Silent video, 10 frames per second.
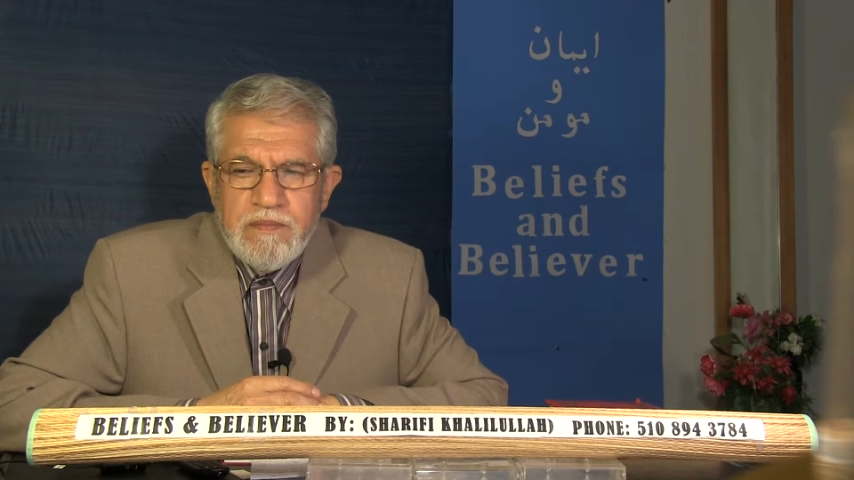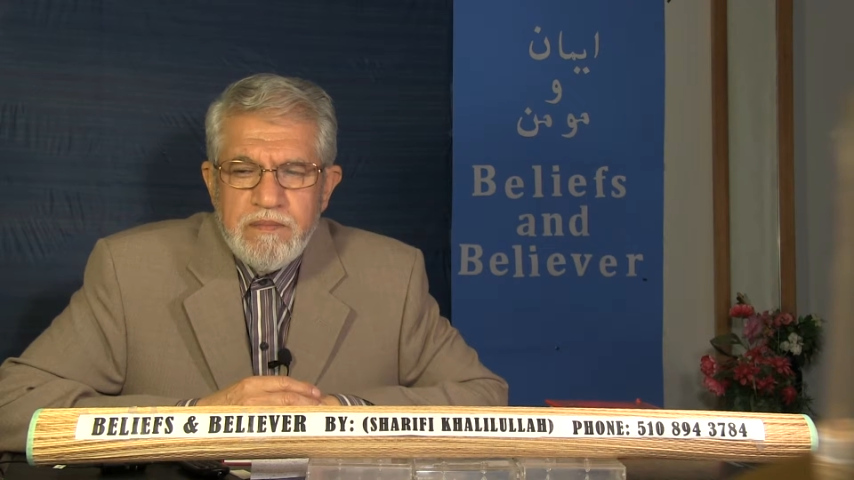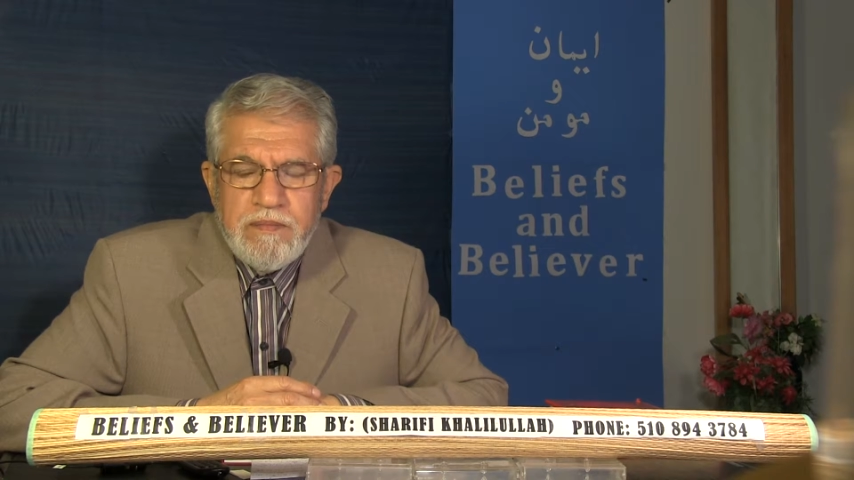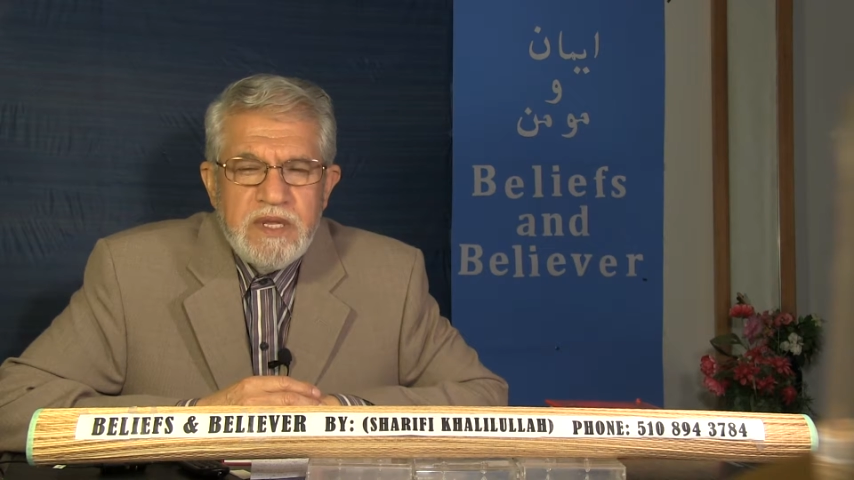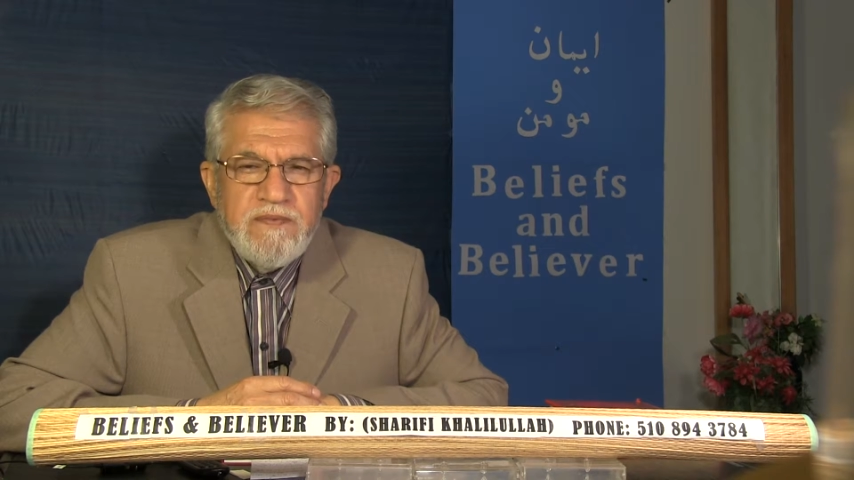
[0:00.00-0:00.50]

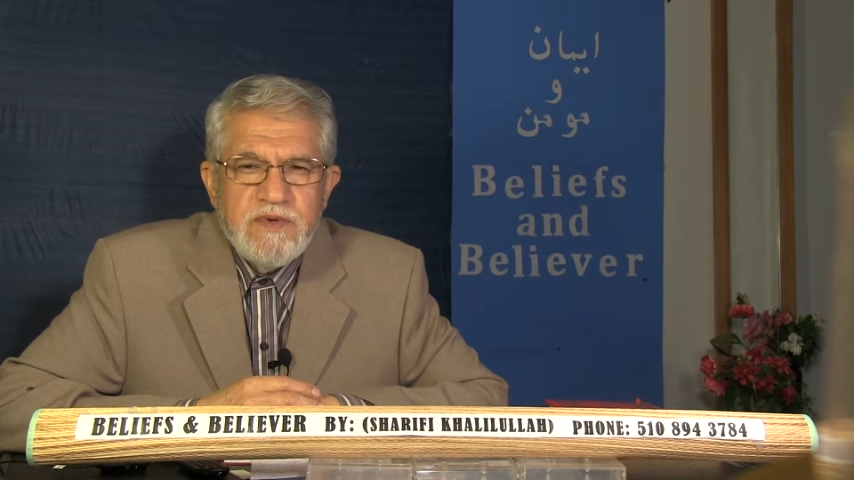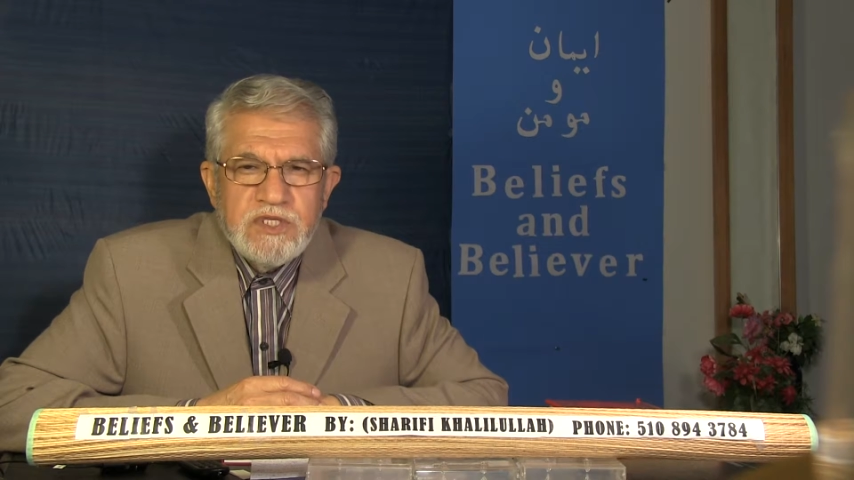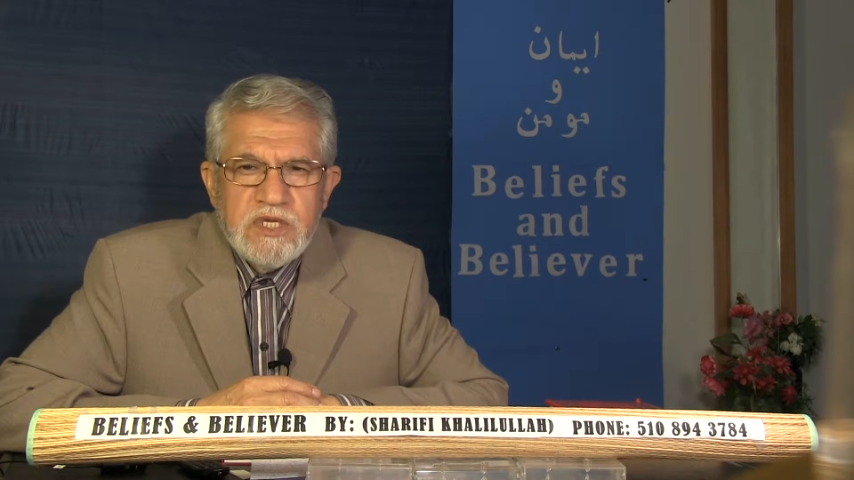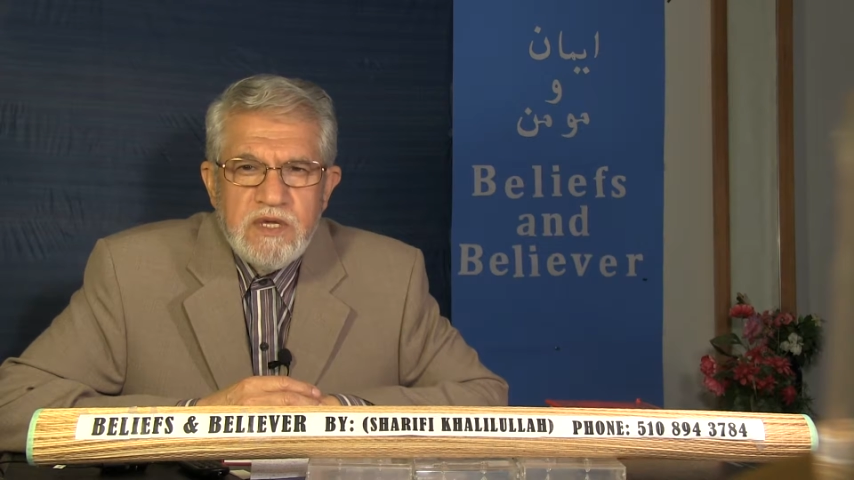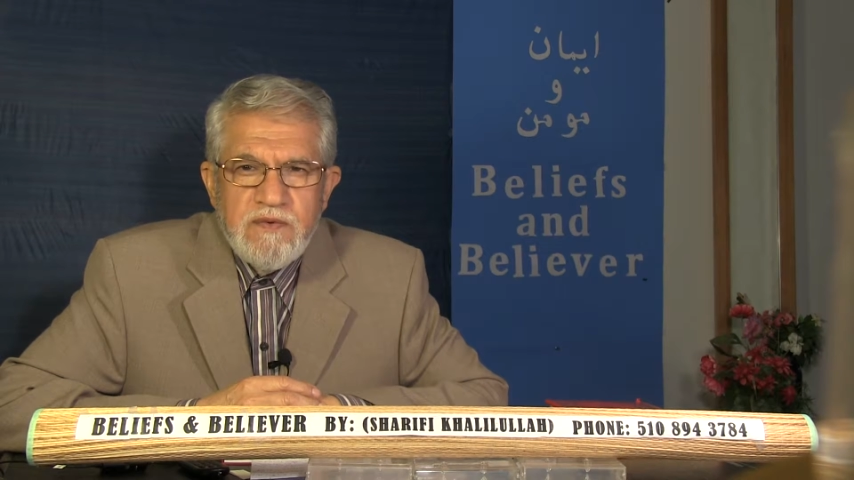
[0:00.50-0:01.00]

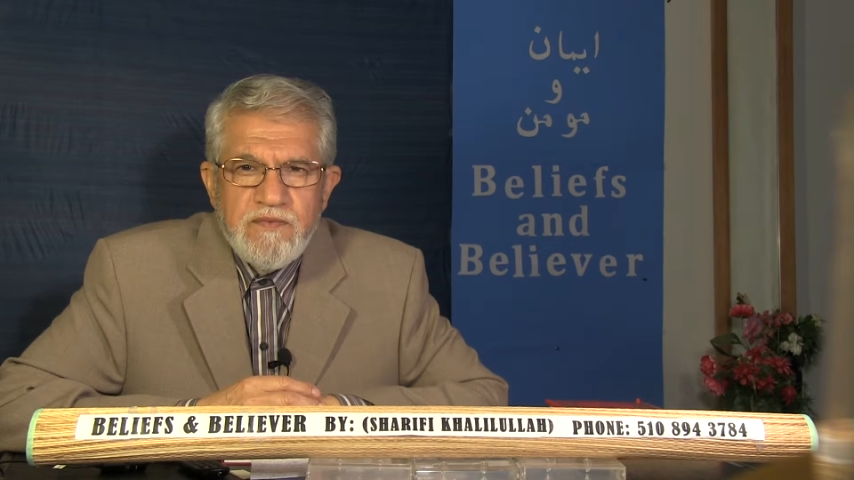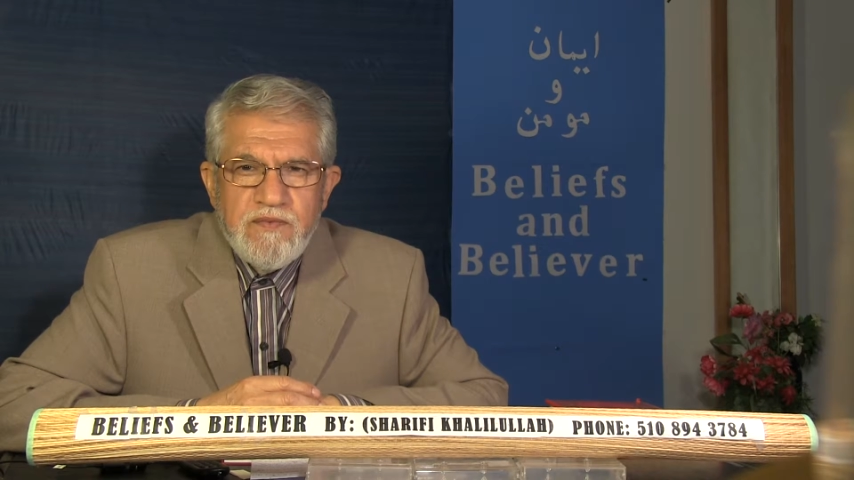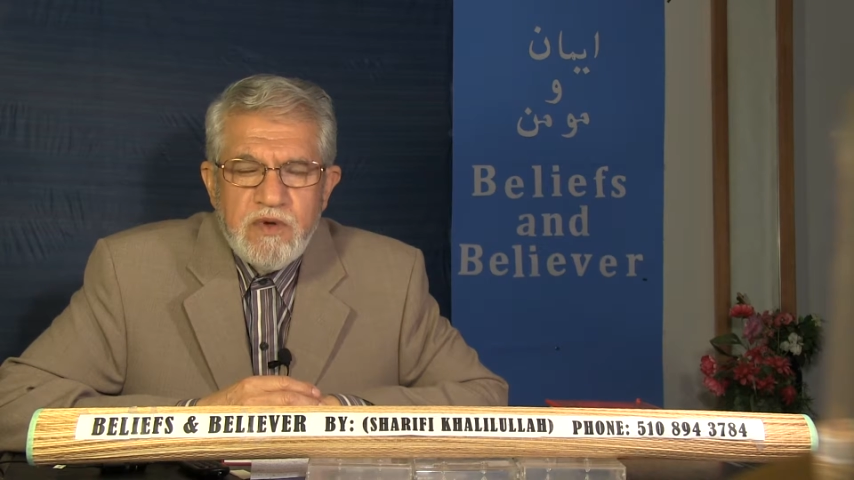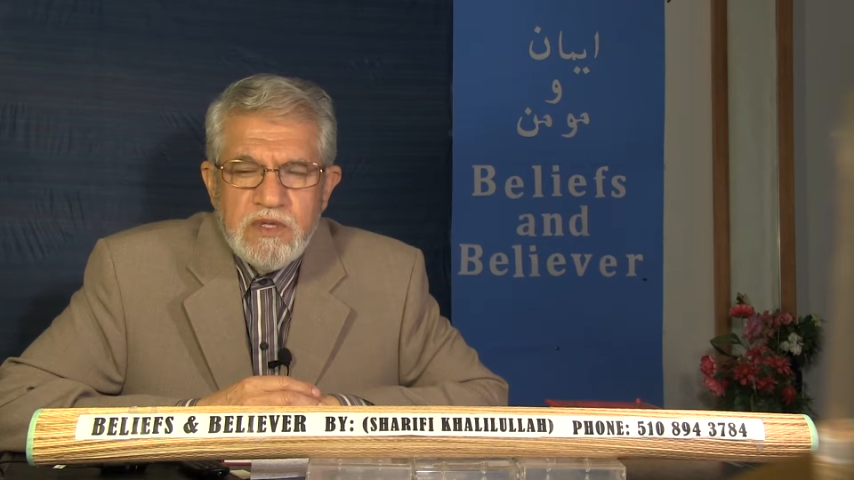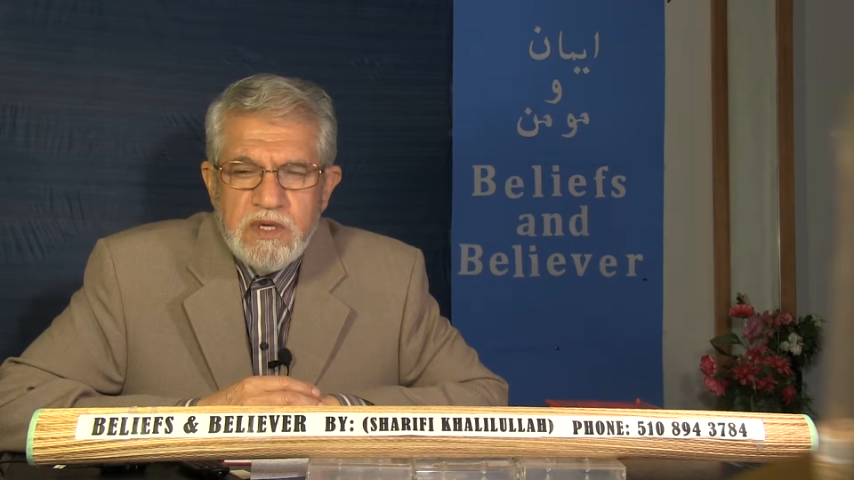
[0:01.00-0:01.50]
beneficiary
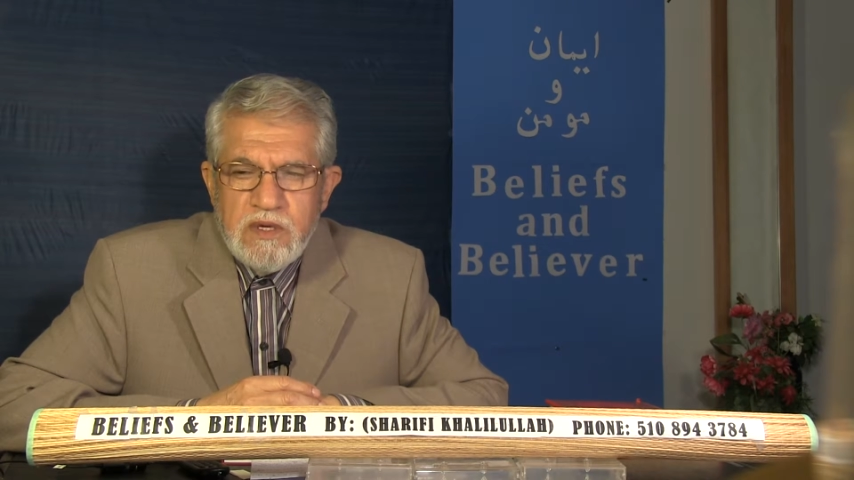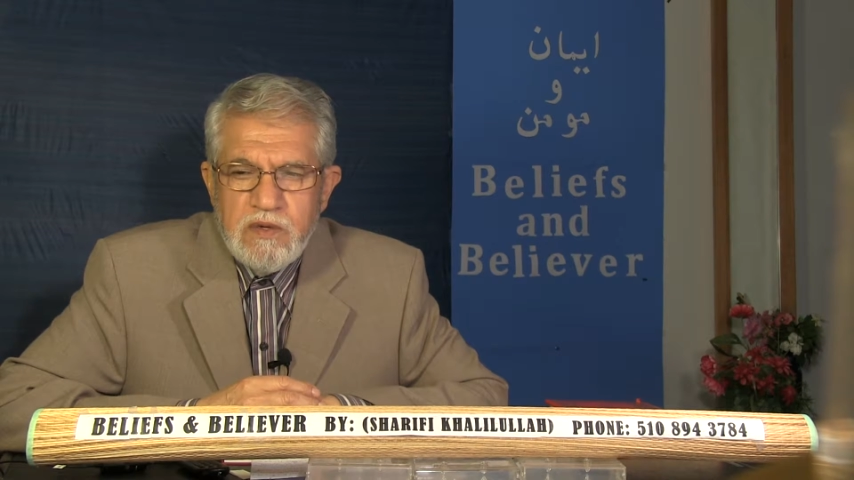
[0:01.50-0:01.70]
for the